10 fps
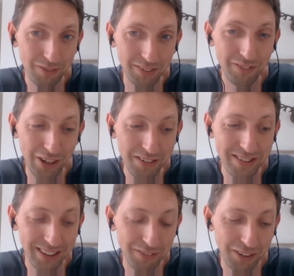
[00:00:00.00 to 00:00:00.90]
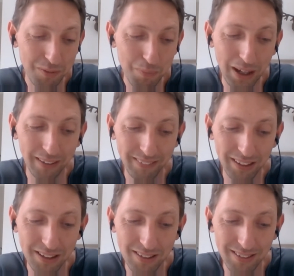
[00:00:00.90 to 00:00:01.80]
very significant impacts,
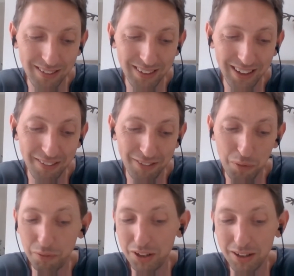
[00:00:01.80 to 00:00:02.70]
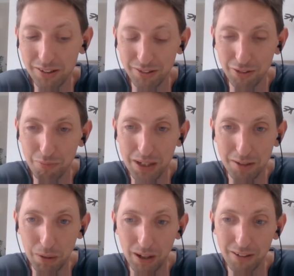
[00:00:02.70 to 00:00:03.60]
and so we really just sort of made
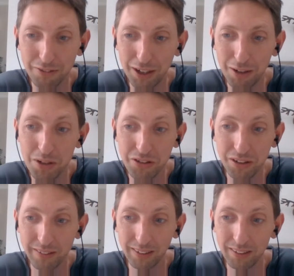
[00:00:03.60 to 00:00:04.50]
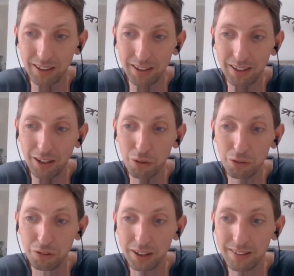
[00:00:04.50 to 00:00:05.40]
it part of our mission as a
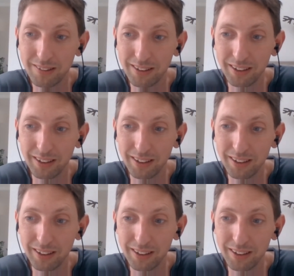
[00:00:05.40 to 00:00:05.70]
Wholegrain to